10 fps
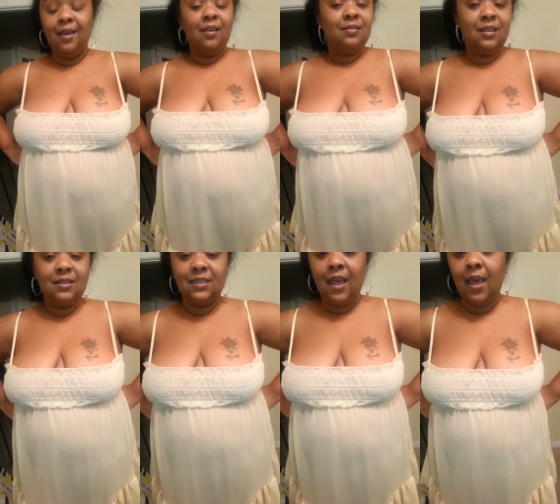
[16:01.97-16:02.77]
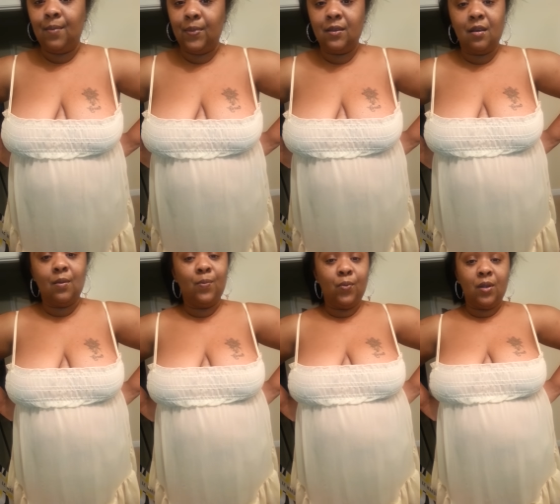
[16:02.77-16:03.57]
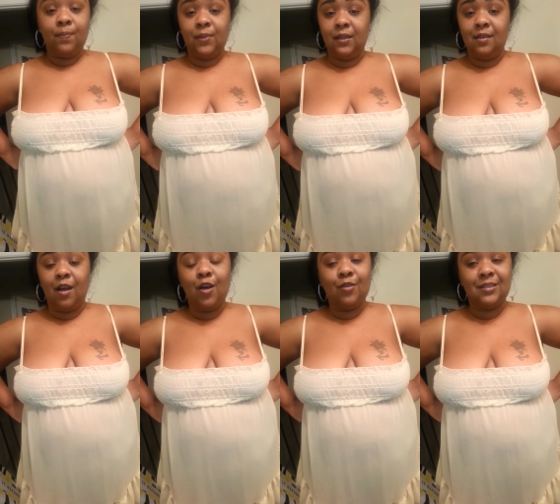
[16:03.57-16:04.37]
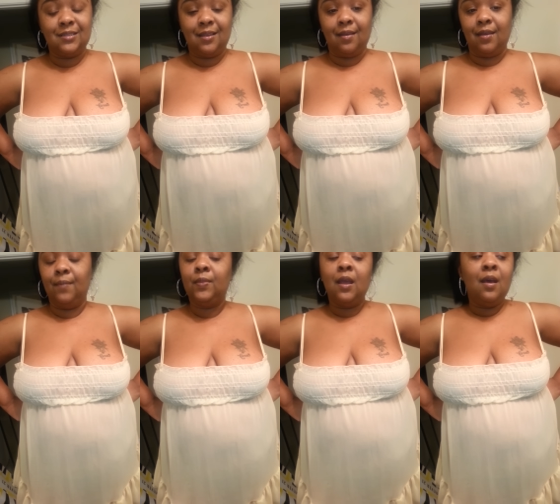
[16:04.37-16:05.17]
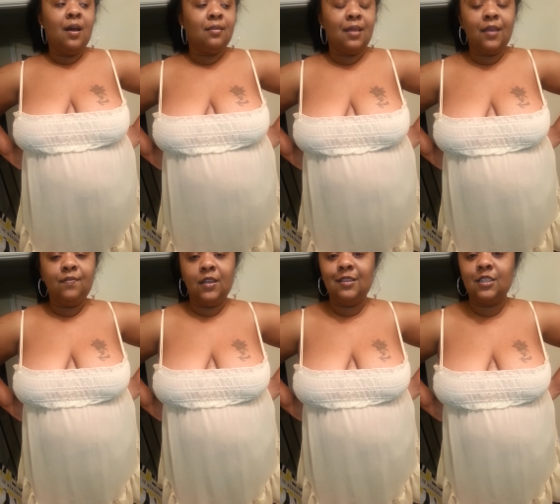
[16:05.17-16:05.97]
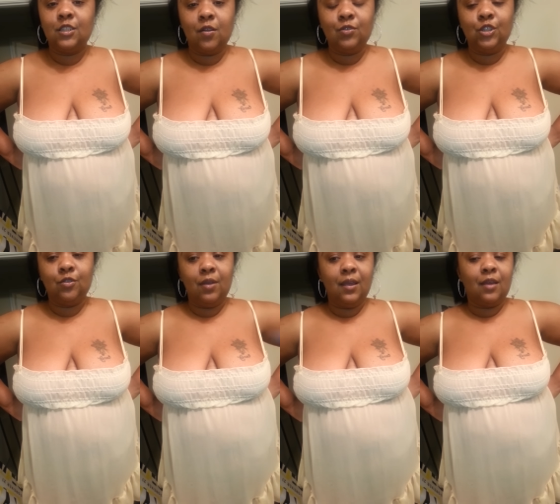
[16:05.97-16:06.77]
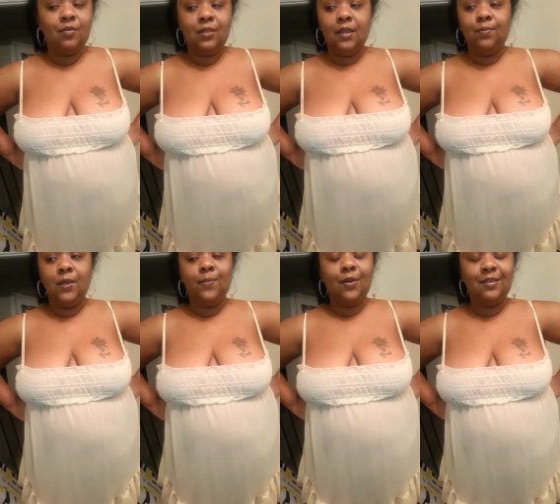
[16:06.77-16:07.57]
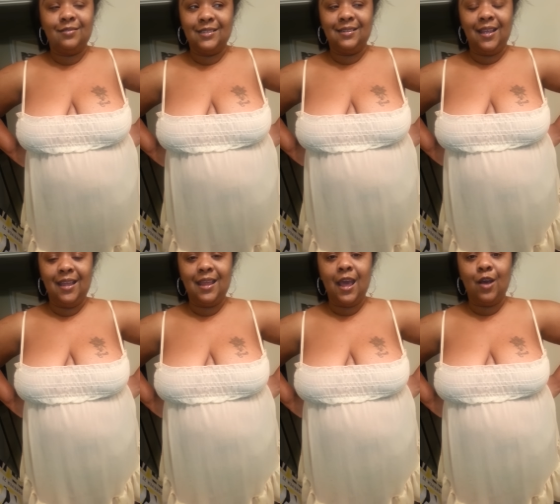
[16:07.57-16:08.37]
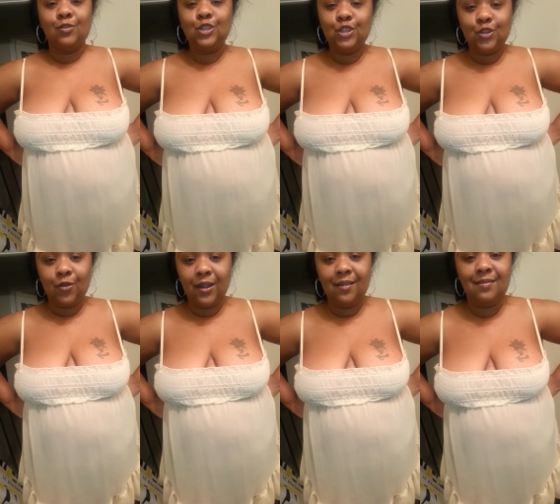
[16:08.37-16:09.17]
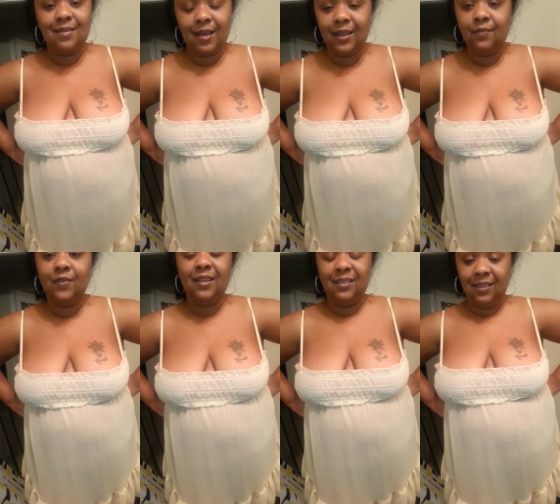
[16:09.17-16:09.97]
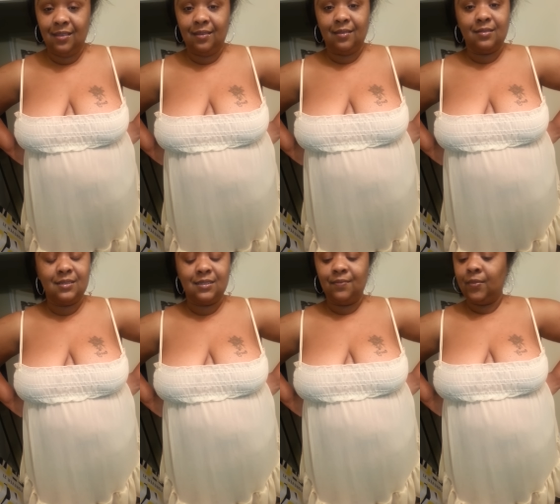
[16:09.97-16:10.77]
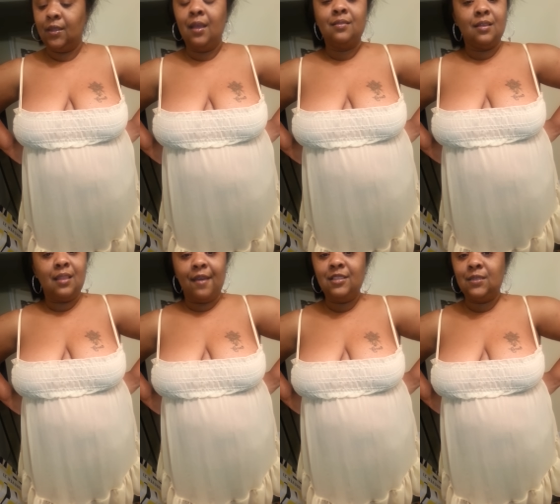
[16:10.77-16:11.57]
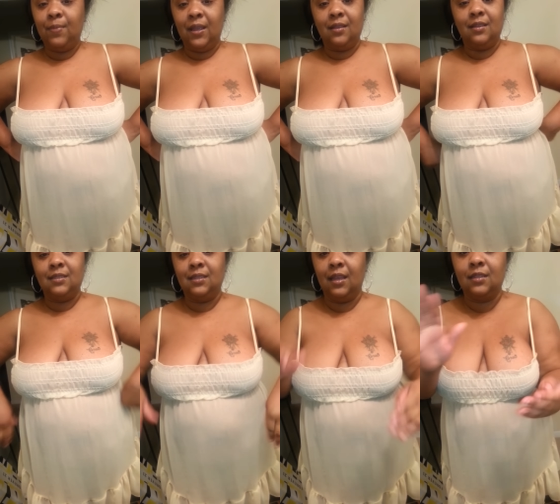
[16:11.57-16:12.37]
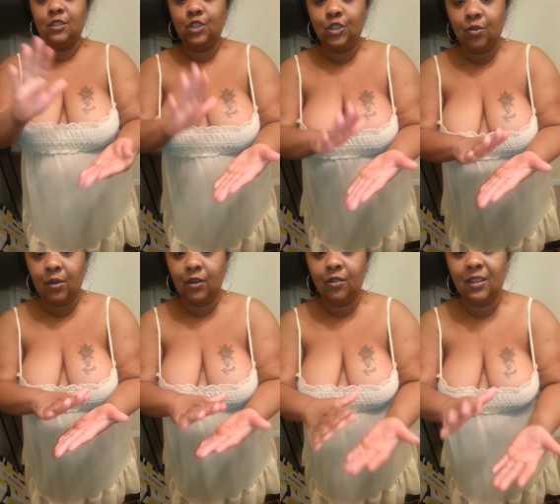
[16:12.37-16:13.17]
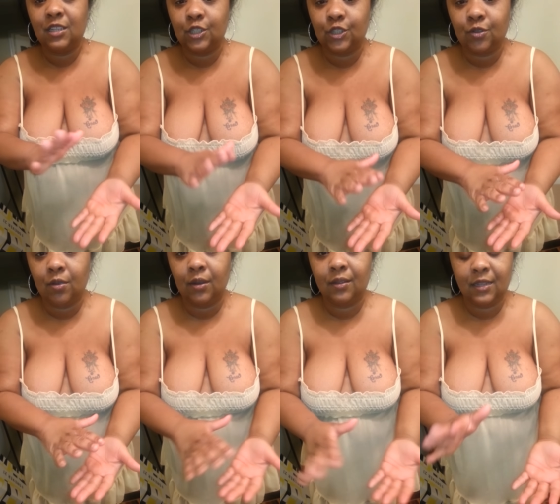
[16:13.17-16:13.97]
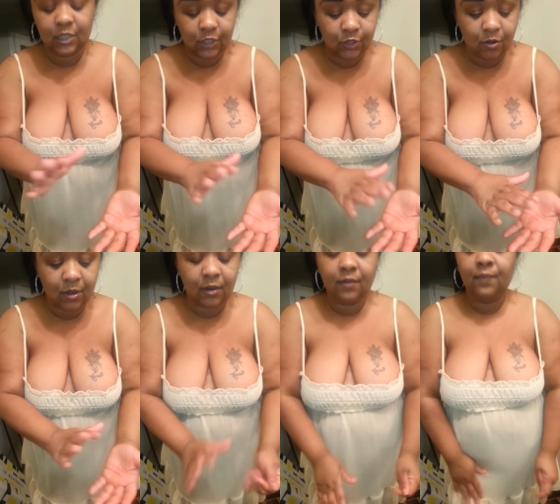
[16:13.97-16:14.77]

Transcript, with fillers: Things happen abruptly all the time. Life is so short. I don't think people understand how short life is. The lifespan is getting shorter and shorter and shorter.